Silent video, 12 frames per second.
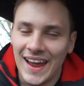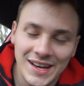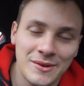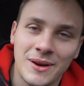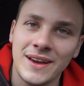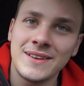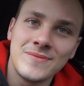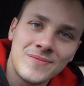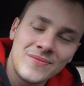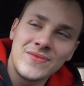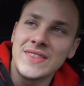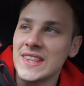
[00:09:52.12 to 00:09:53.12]
Anyway,
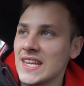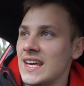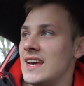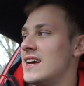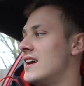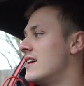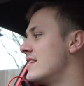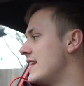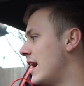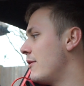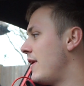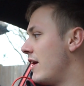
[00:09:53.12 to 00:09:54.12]

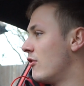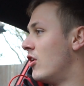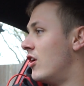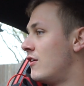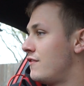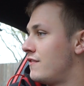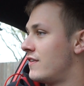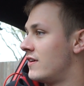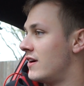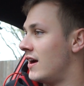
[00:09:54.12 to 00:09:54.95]
now they're off,